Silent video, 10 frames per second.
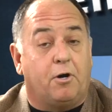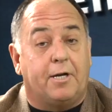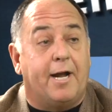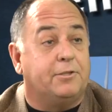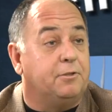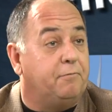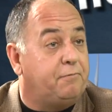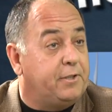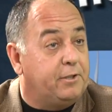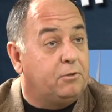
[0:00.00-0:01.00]
guys in the
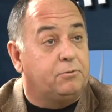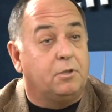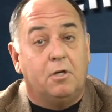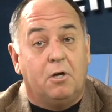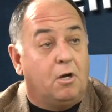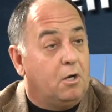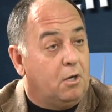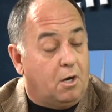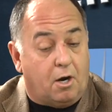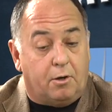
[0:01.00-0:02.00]
field,
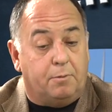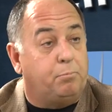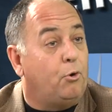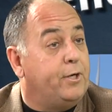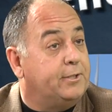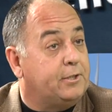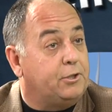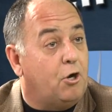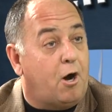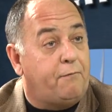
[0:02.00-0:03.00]
our employees at
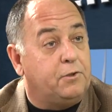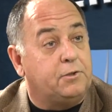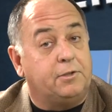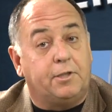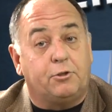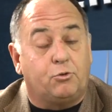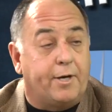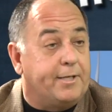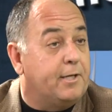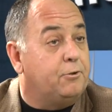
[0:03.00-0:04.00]
the office, that they're
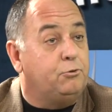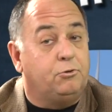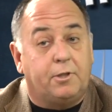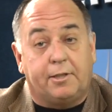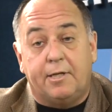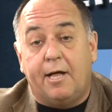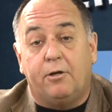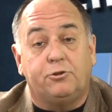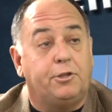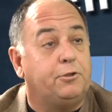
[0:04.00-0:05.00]
trained on the new
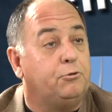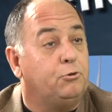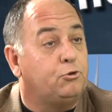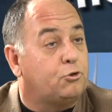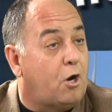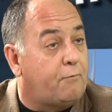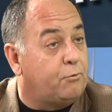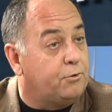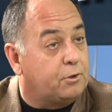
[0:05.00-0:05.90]
technology, the new software and the